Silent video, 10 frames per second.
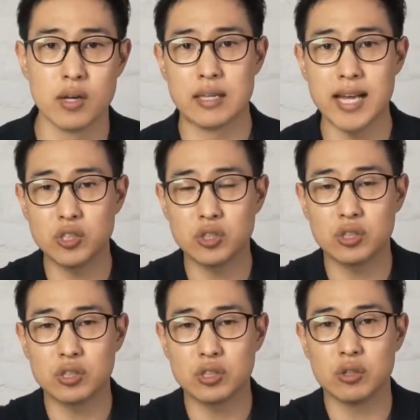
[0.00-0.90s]

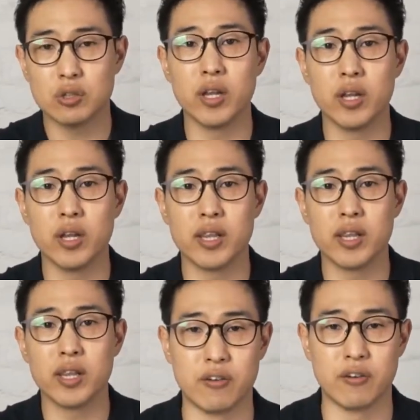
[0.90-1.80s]
that's all of the
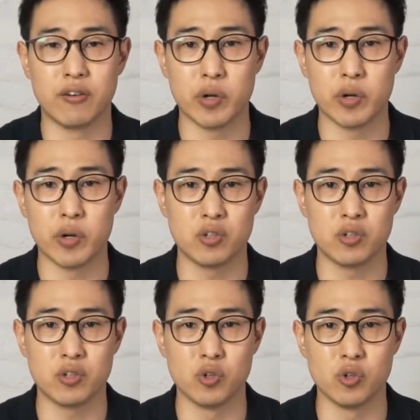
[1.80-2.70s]
stuff that we're trying to
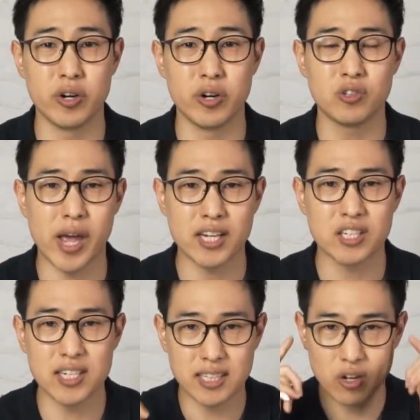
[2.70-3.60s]
do in order to
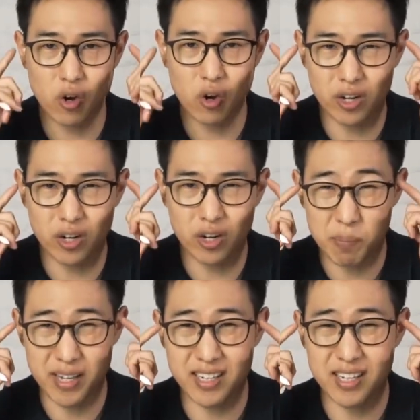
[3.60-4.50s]
actually get the knowledge
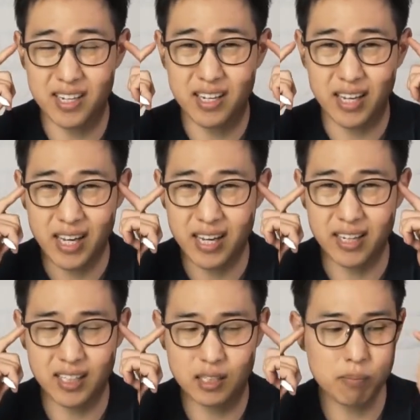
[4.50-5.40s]
up in
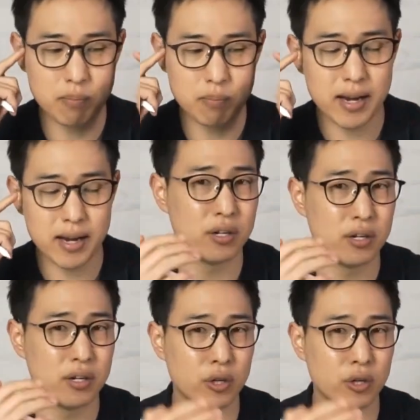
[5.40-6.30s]
here. It doesn't matter how many
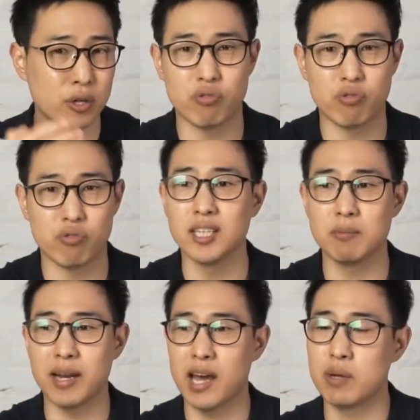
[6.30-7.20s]
notes you're writing. It
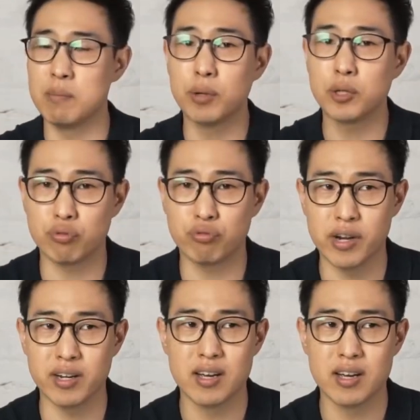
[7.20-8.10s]
doesn't matter how many books you've
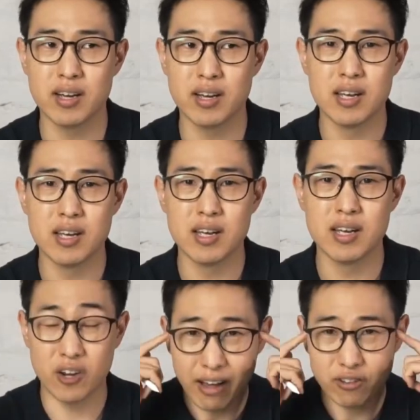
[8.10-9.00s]
read. If you
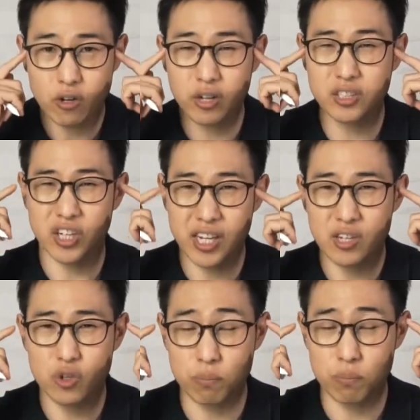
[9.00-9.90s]
don't have the knowledge
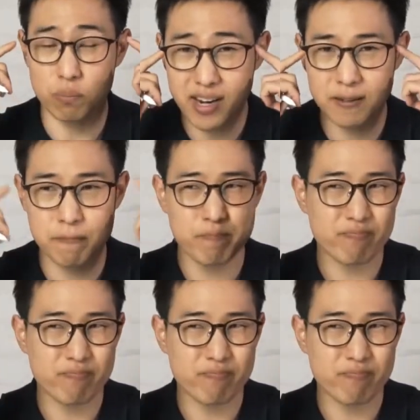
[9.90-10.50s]
in your brain,